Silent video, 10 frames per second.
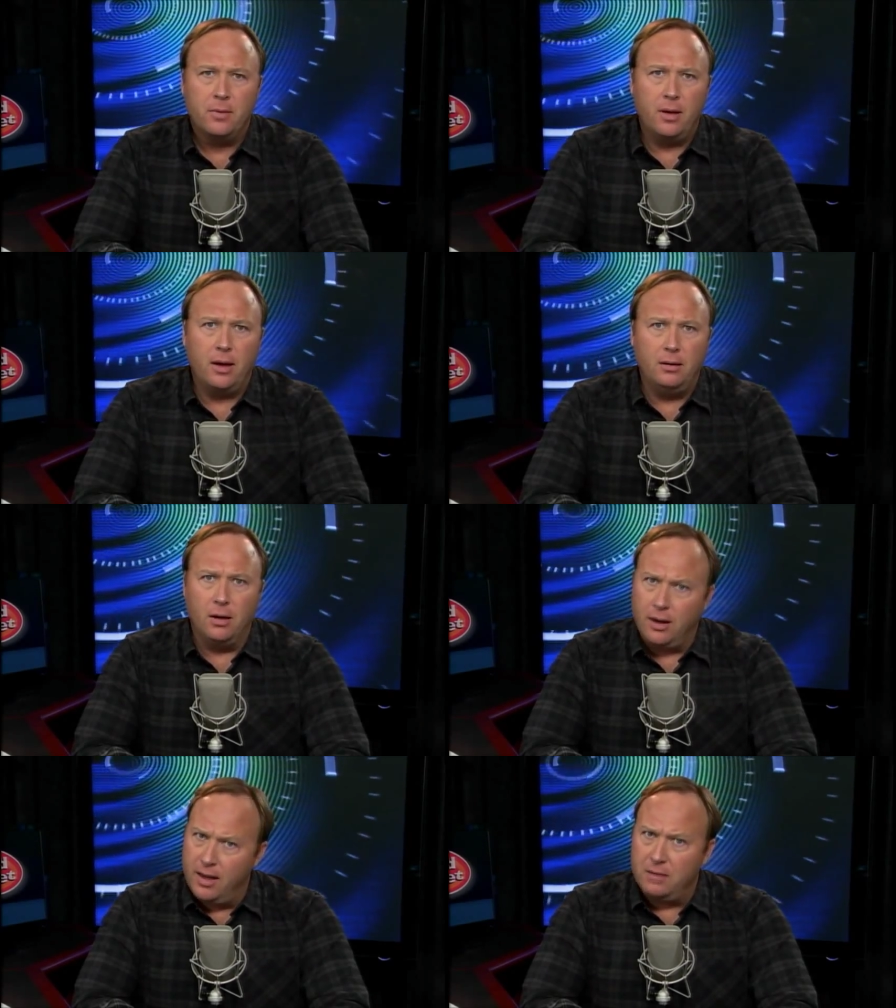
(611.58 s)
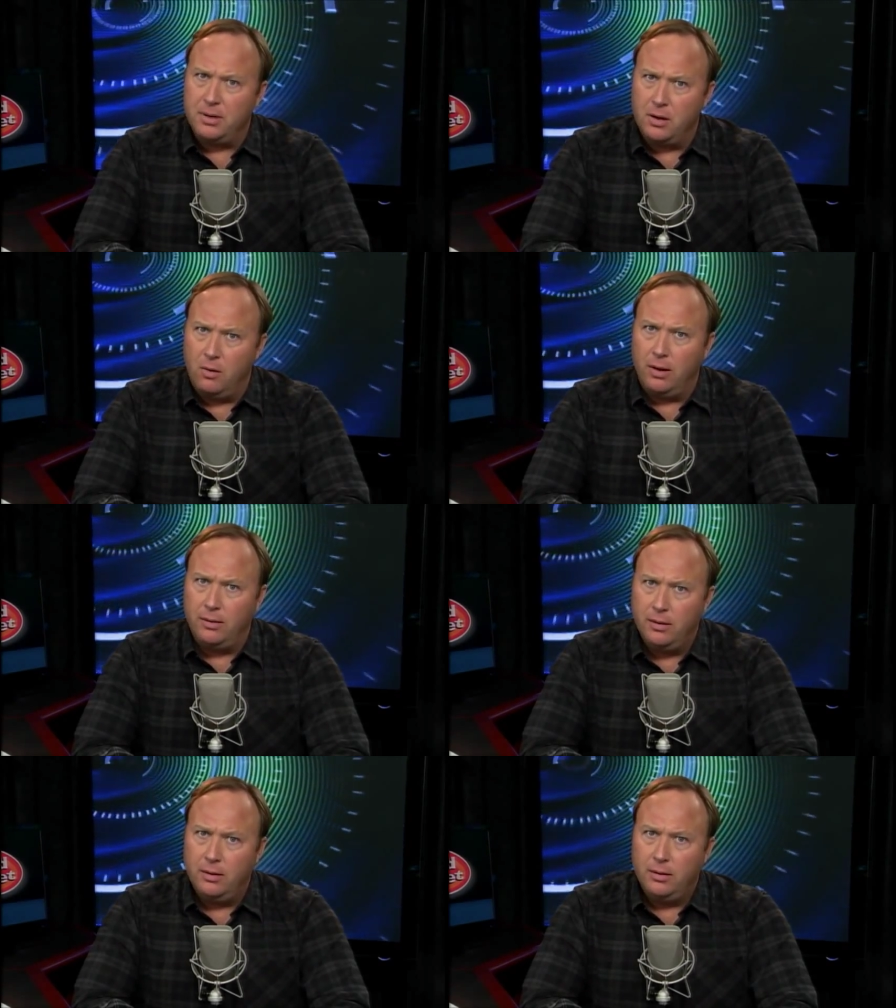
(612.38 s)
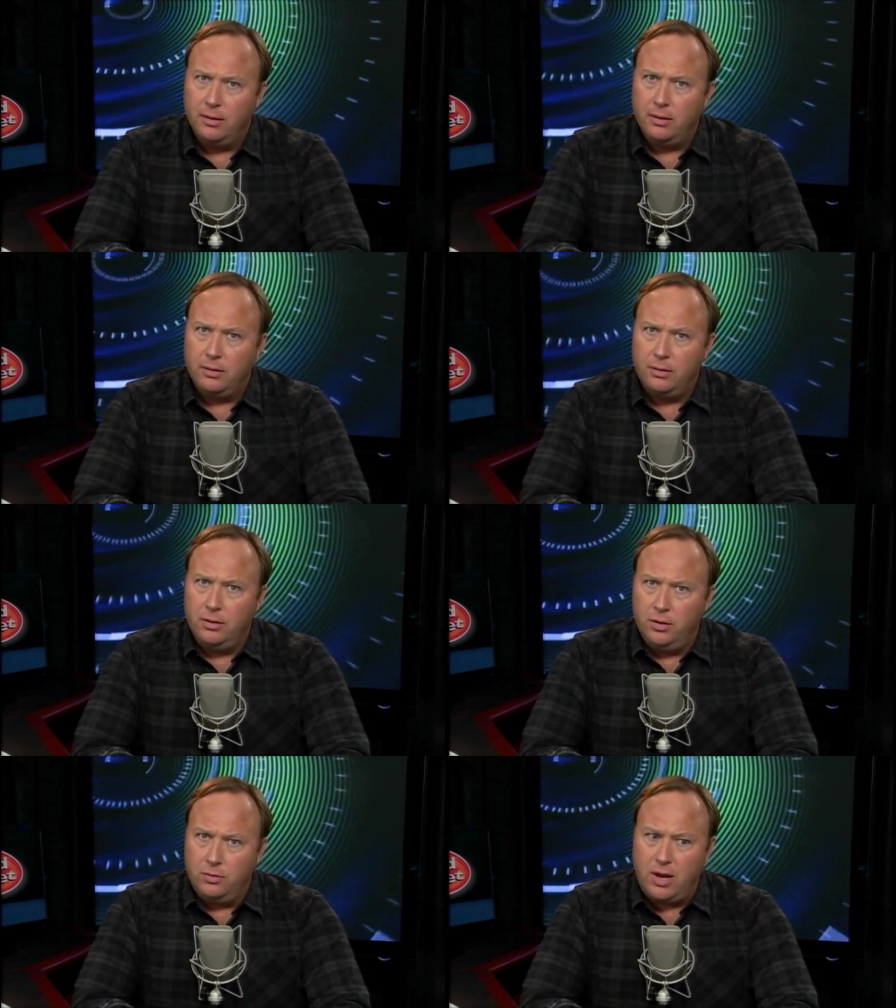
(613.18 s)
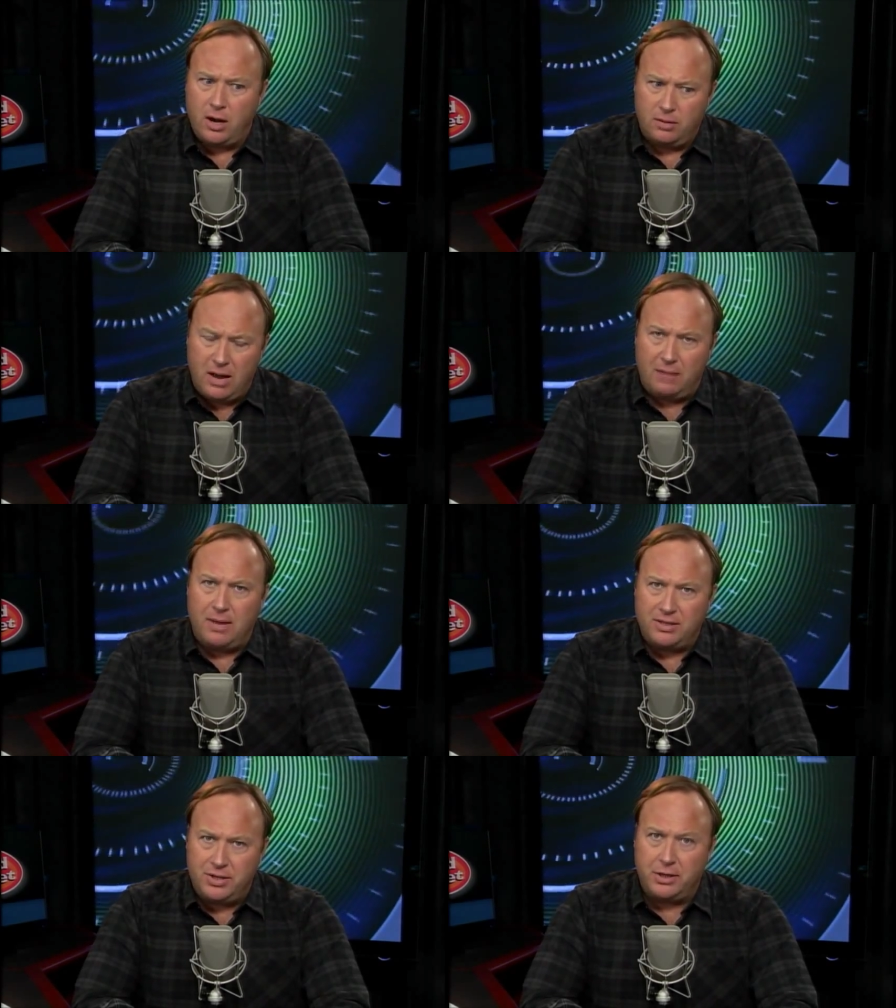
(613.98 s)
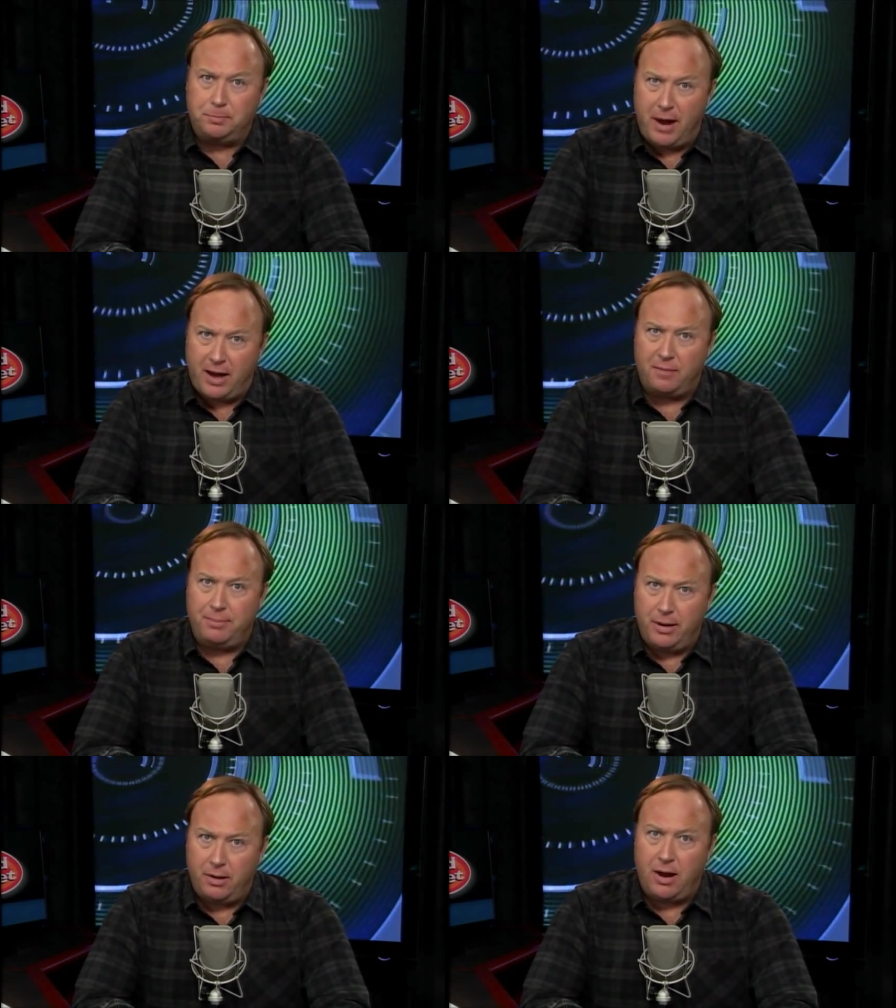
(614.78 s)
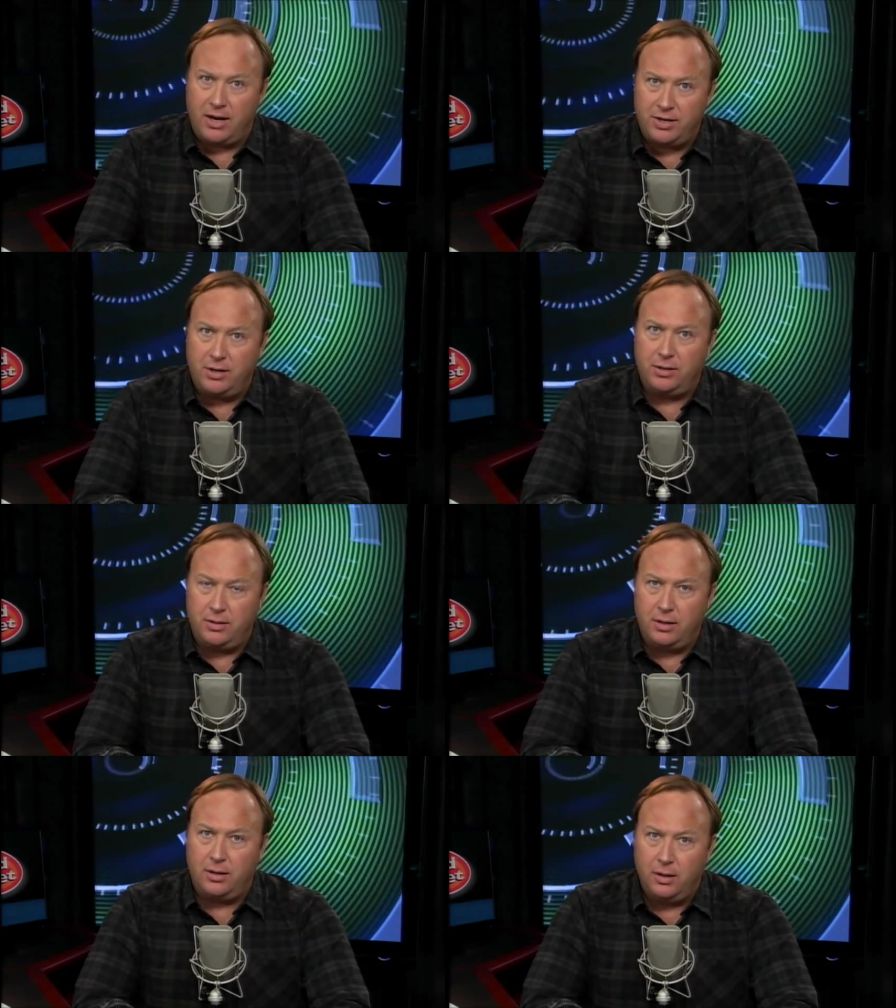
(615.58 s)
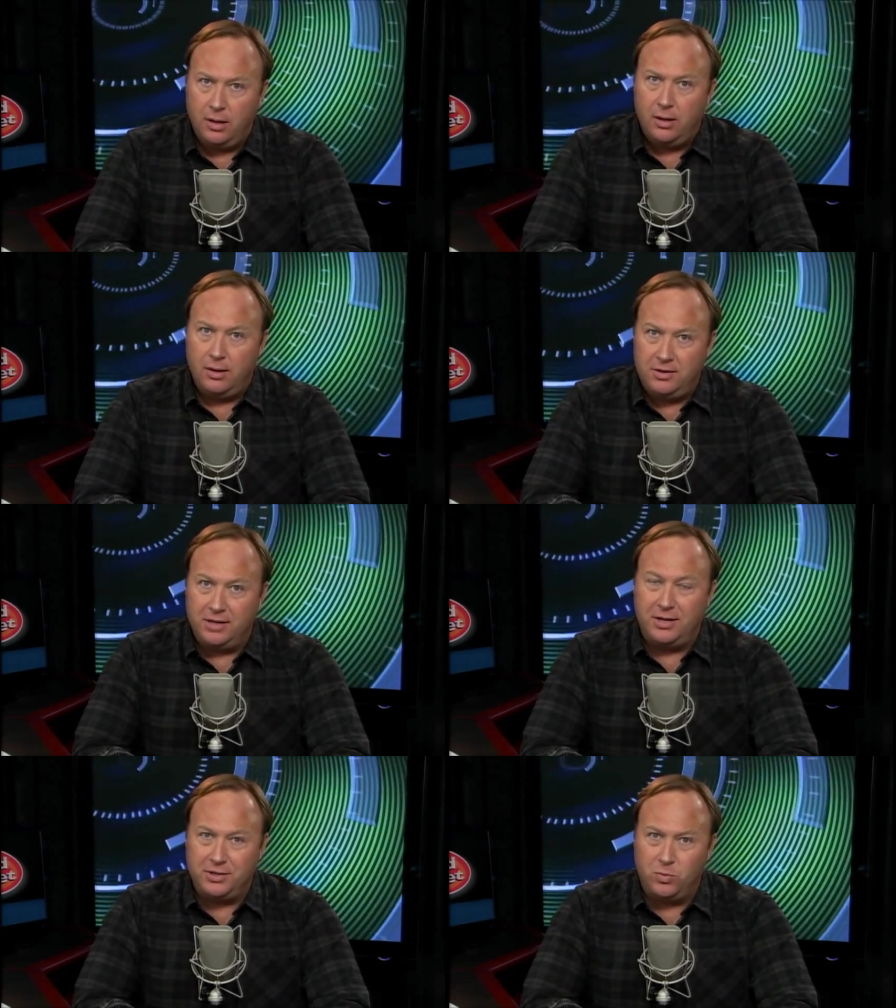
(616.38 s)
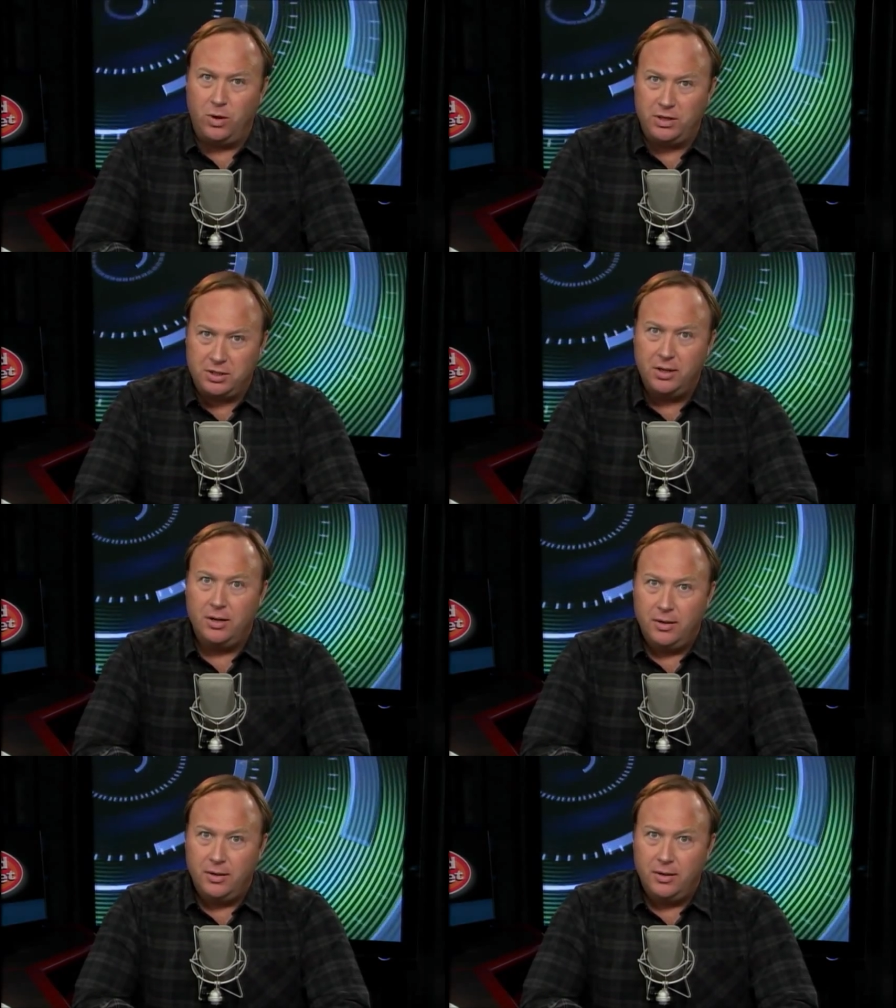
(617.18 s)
and looking at them and going, you care about my six-pack of beer? I actually did this once.